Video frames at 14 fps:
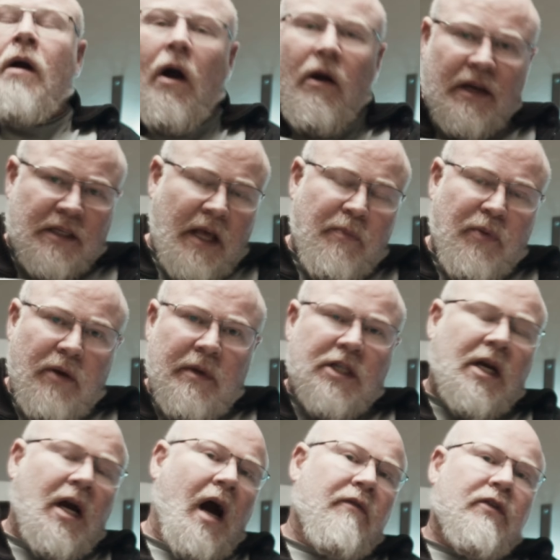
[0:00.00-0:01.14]
Okay, so that pretty much
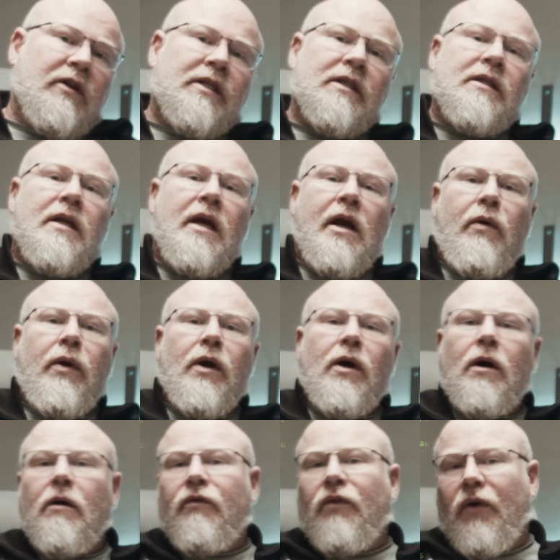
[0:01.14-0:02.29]
covers it in the area
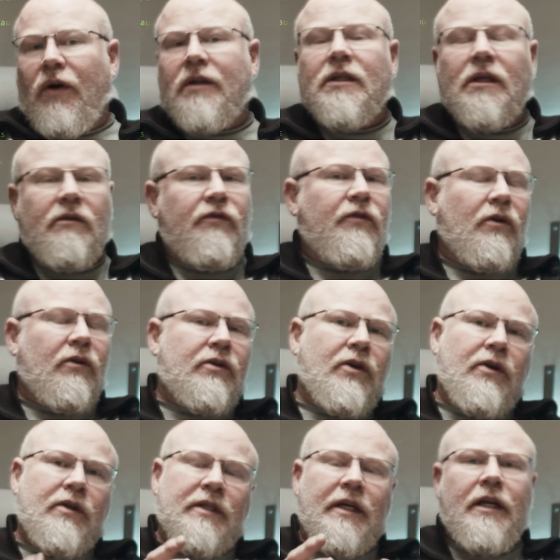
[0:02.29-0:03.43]
of hooks and
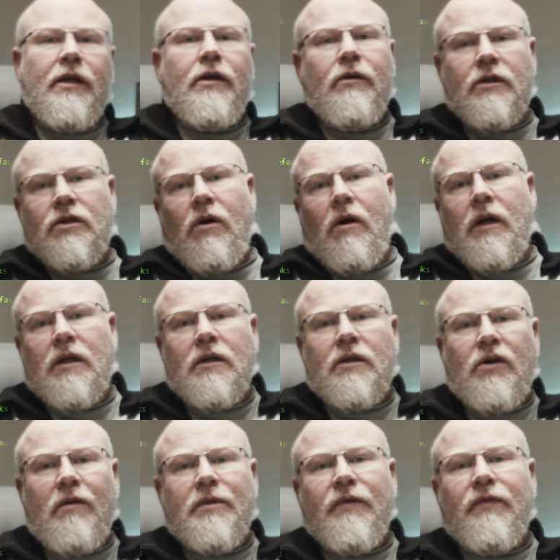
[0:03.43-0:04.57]
filters and getting you started in
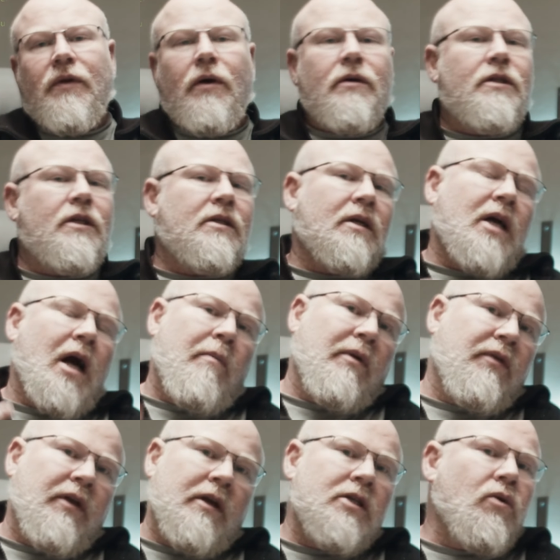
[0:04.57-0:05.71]
terms of those. Just a couple
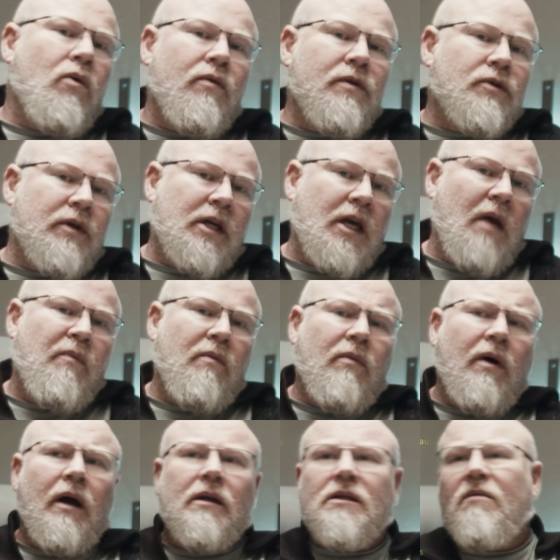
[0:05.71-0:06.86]
of things you always want to keep in
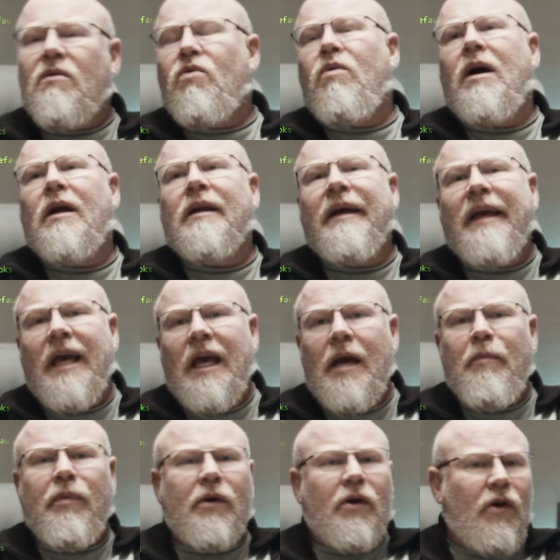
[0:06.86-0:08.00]
mind is number one,
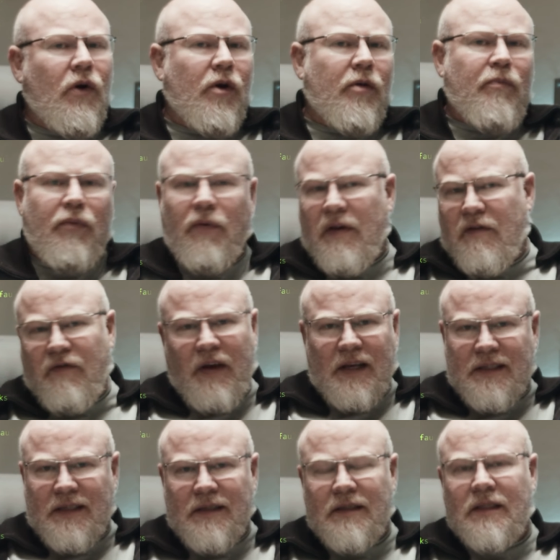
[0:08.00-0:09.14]
keep good
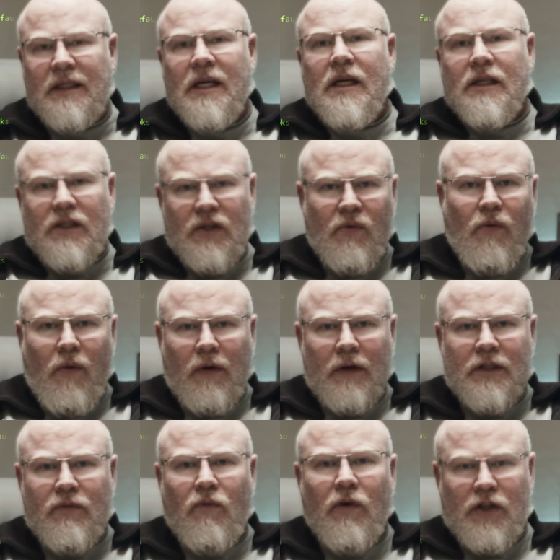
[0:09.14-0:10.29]
prefixes
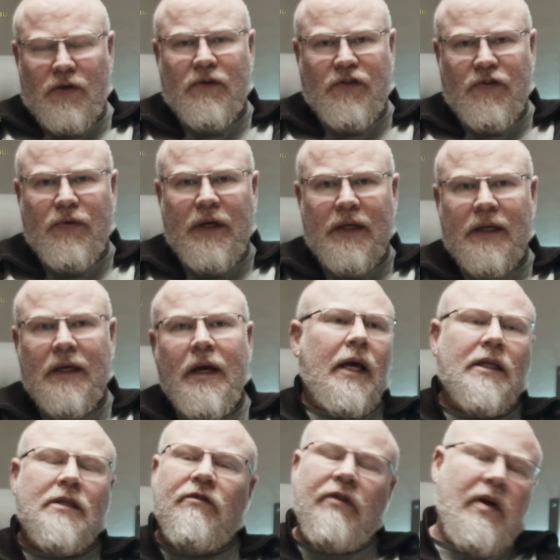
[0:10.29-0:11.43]
towards what you're doing.
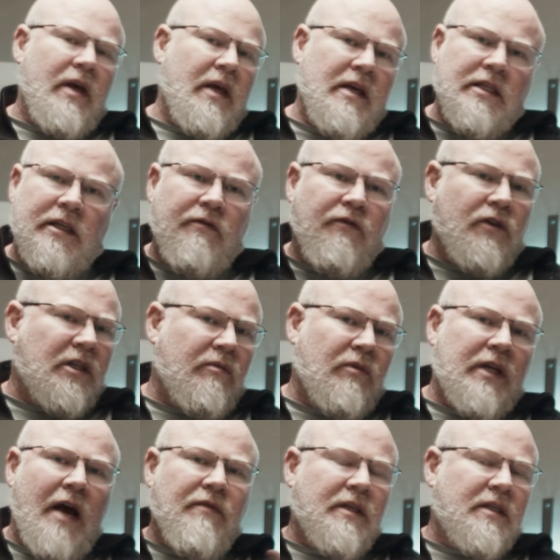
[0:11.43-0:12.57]
It's very easy for someone
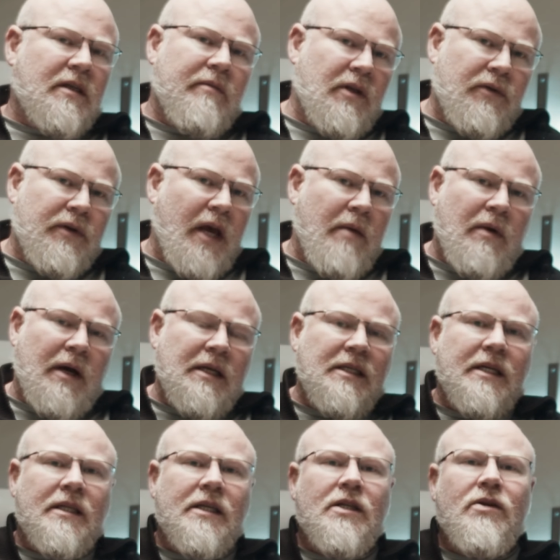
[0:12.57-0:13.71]
to have a similar name
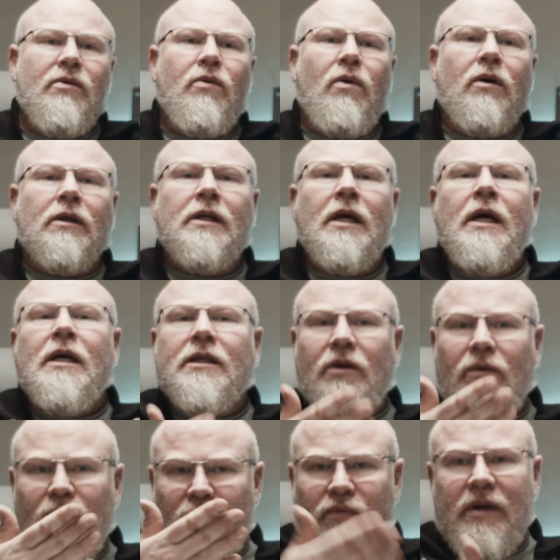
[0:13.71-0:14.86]
idea than you want.
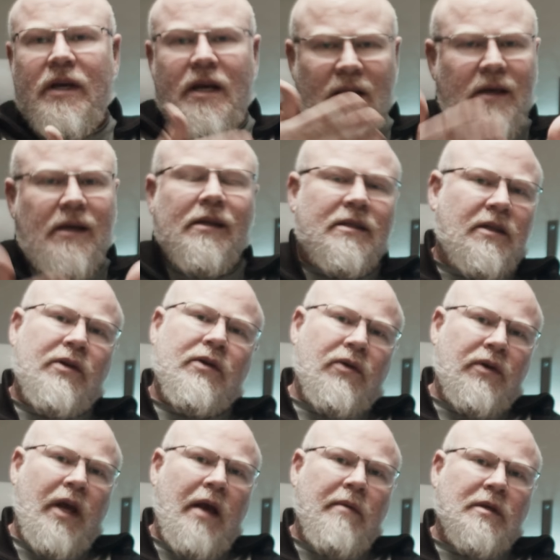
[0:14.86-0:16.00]
So really consider your
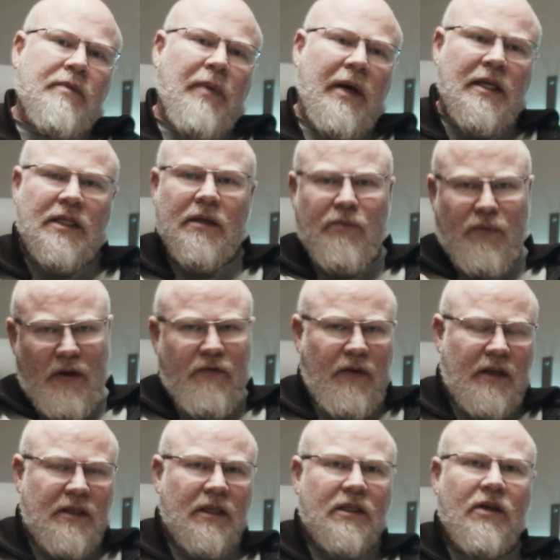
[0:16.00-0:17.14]
name spacing
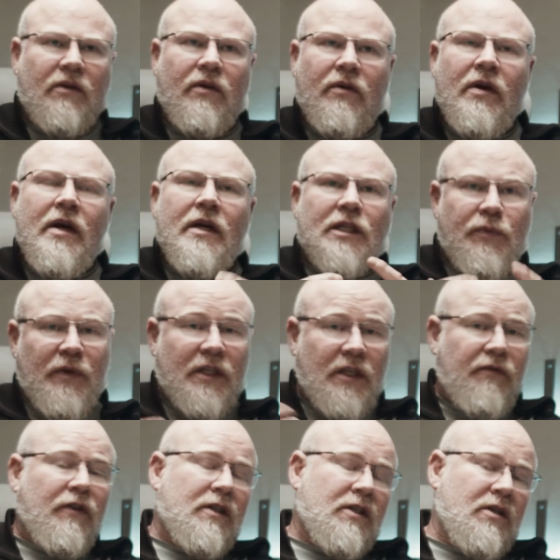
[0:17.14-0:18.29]
prefixes so they're
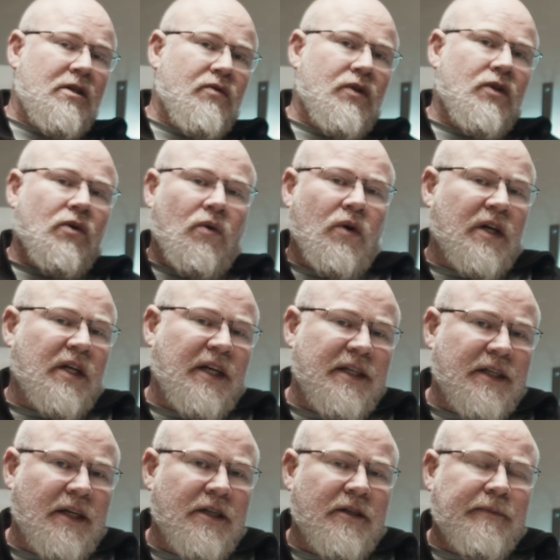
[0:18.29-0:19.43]
specific to you and your
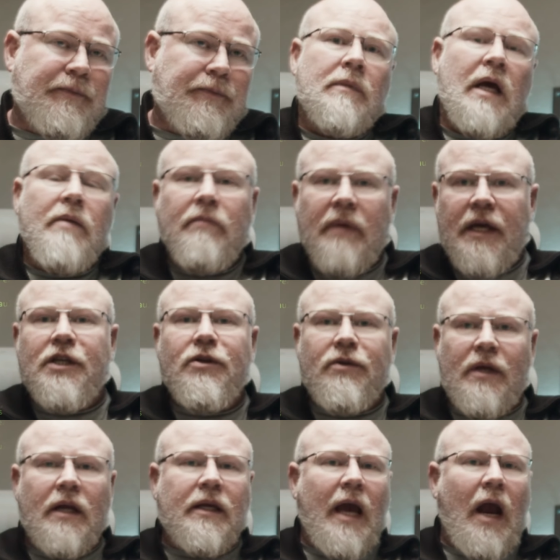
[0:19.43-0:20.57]
organization. And make sure
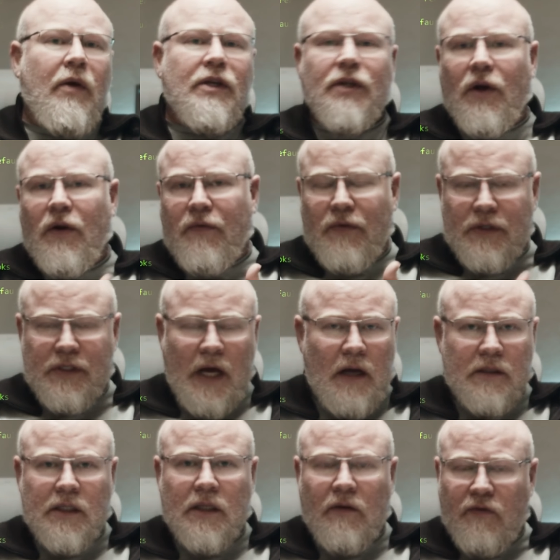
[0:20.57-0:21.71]
that carries over
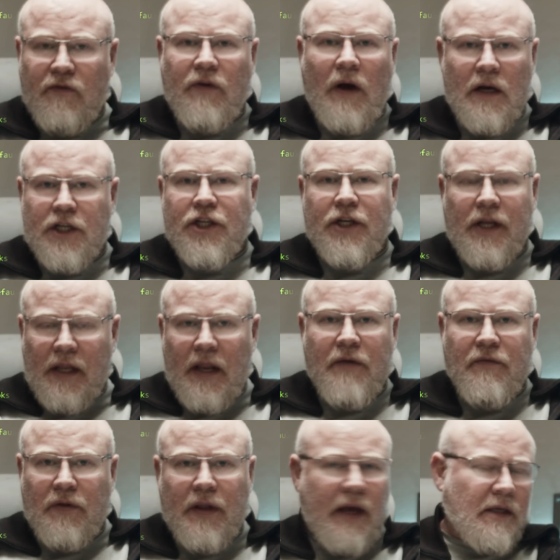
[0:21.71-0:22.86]
down to the function
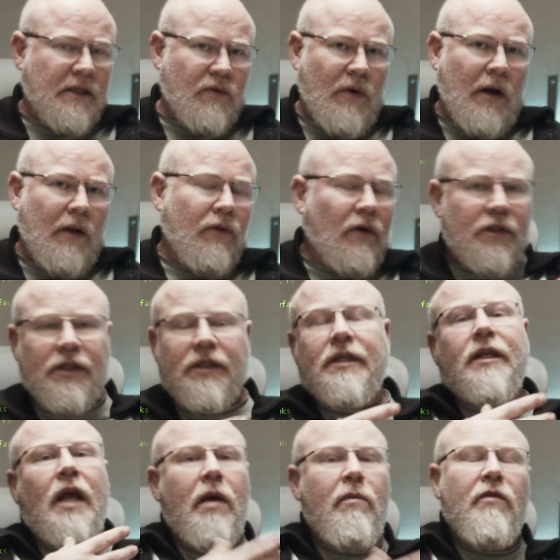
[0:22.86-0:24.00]
level as well, not just the
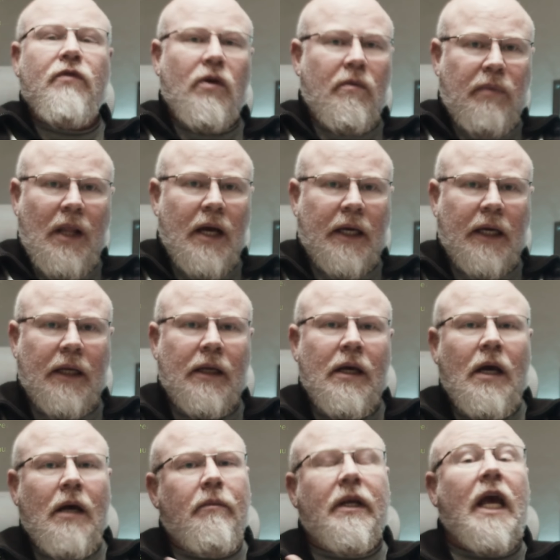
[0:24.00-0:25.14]
name of your plugin,
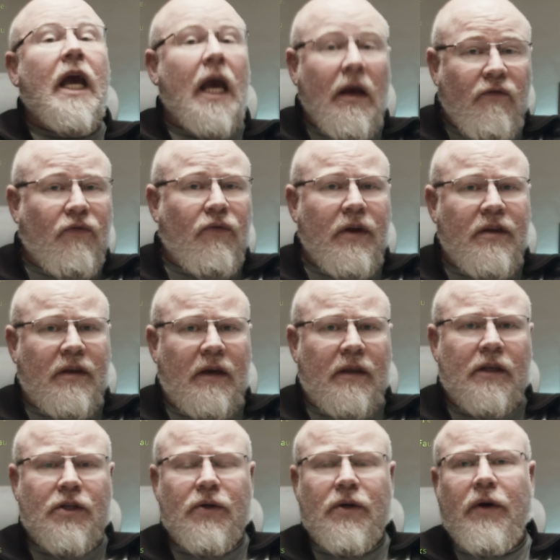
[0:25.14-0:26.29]
but everything
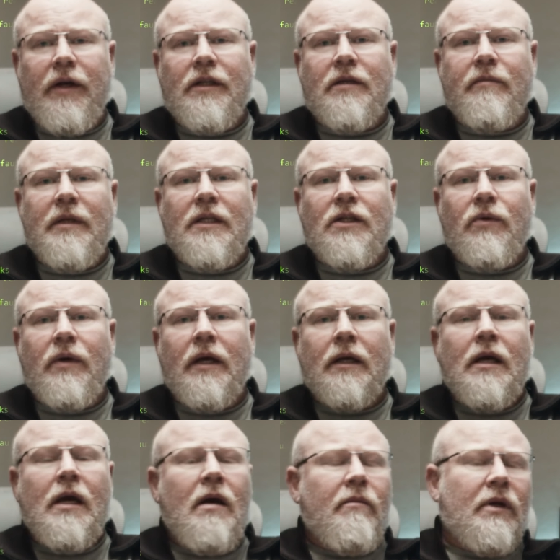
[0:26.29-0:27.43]
that you're going to be doing,
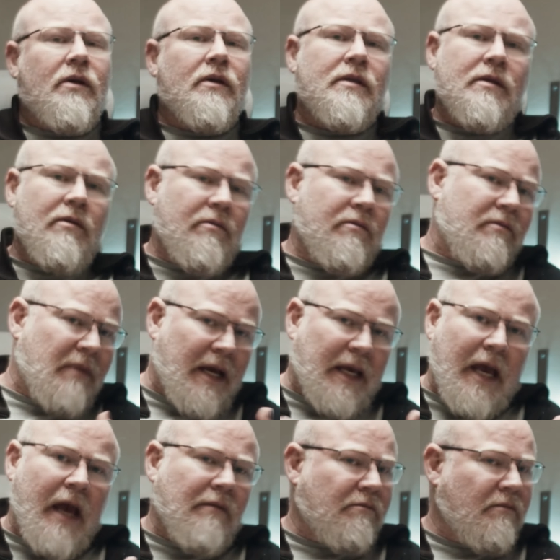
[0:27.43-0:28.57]
because
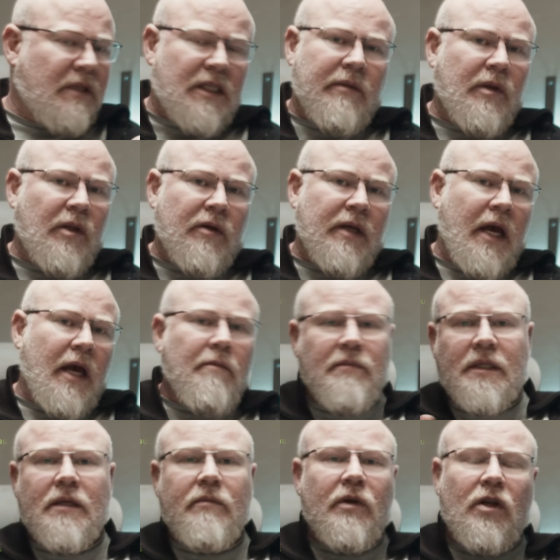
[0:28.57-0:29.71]
again, similar
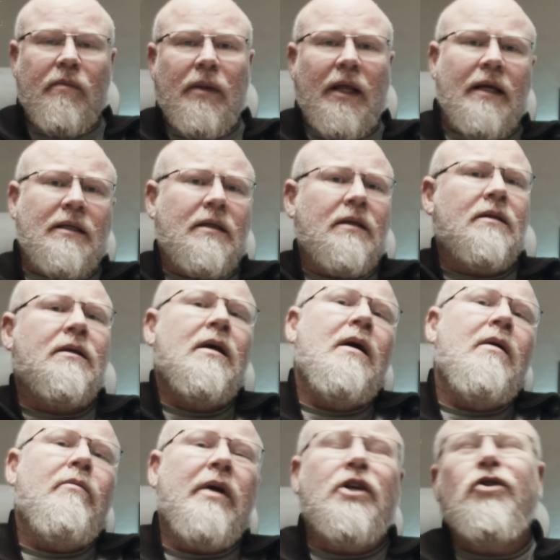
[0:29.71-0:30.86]
names, similar places.
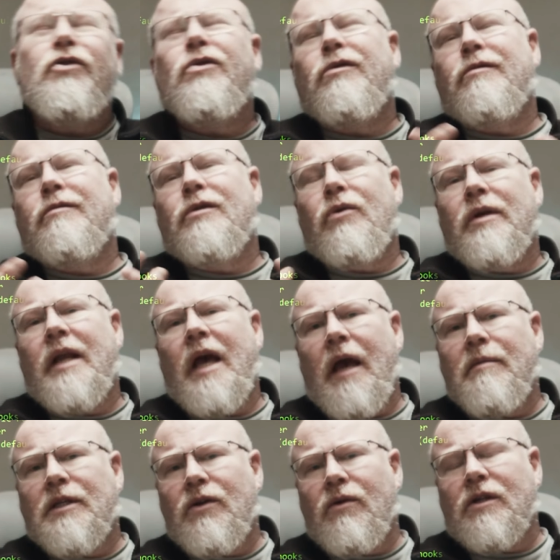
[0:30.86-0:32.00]
Make sure your
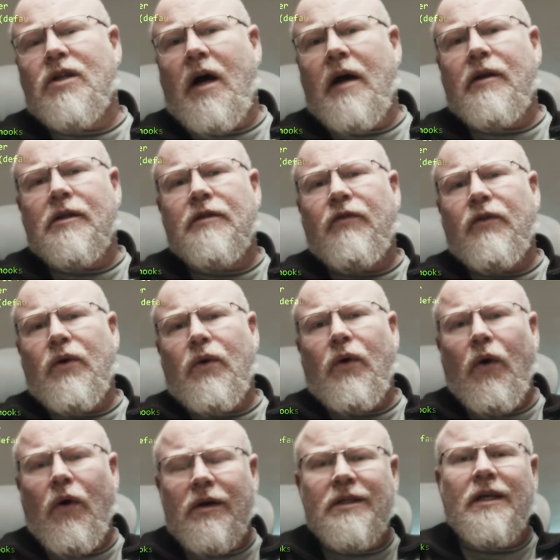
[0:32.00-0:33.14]
names and your titles for your
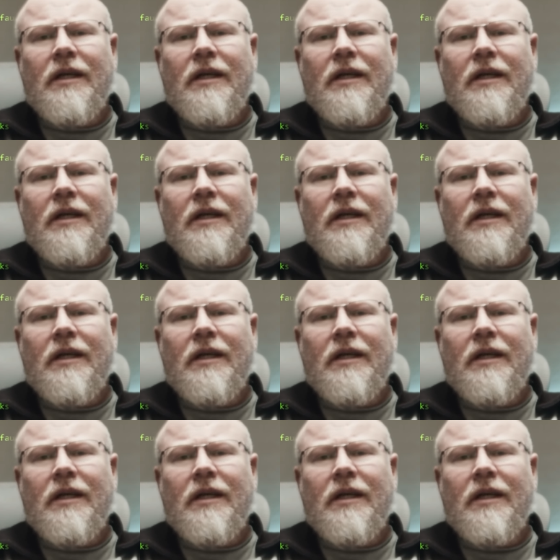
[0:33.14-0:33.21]
hooks